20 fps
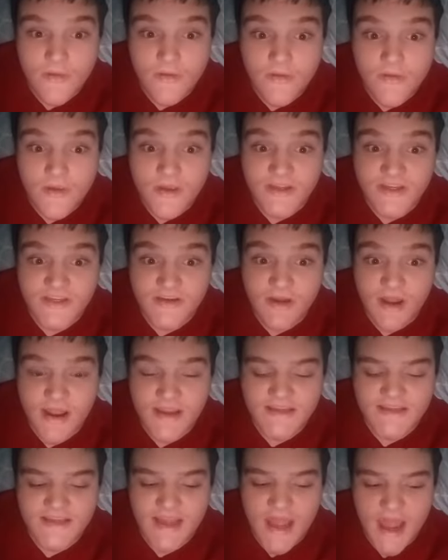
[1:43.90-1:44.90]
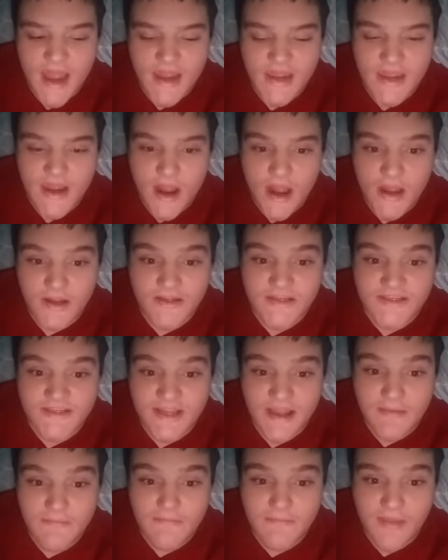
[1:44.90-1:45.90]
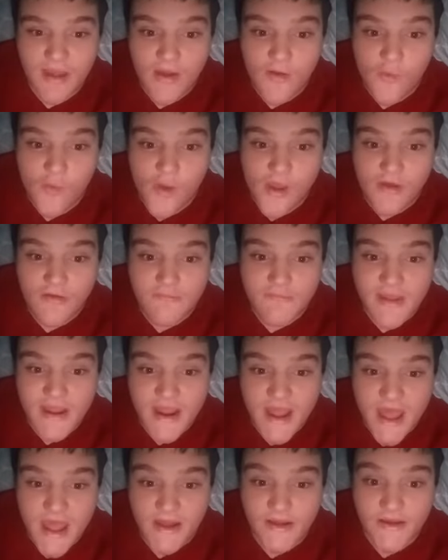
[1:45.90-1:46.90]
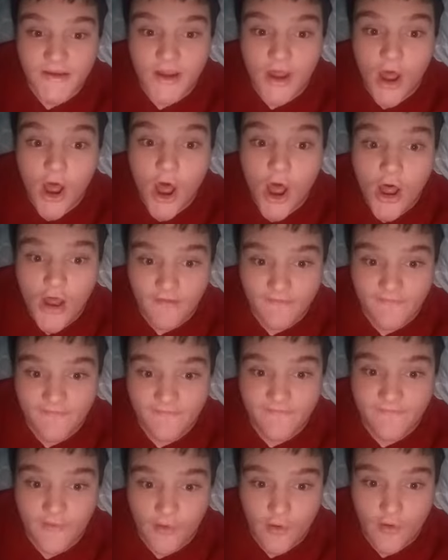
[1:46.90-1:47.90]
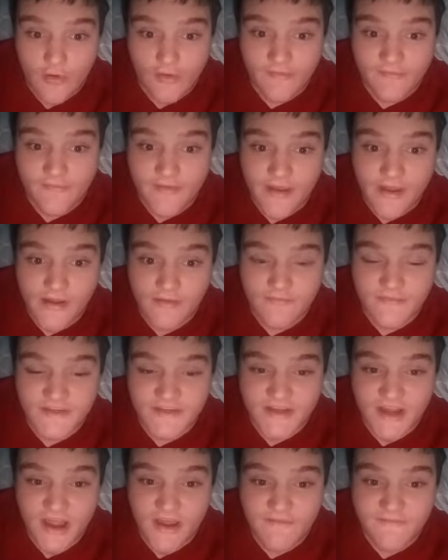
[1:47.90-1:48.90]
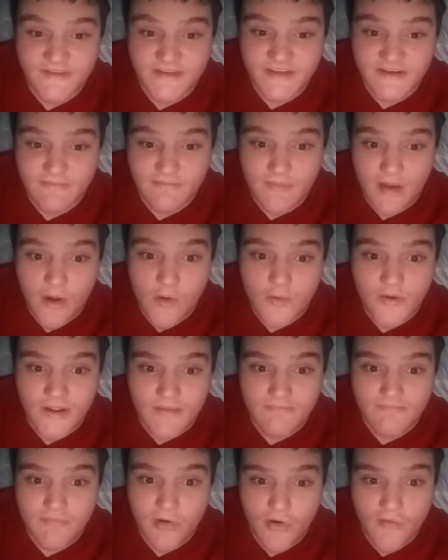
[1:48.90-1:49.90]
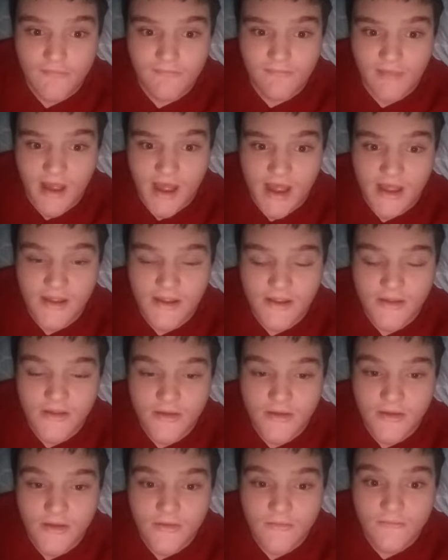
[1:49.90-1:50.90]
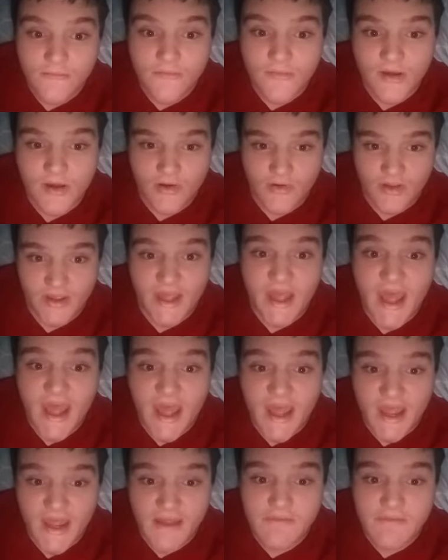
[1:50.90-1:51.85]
So I say young Simba will be in all four films of Timon and Pumbaa okay?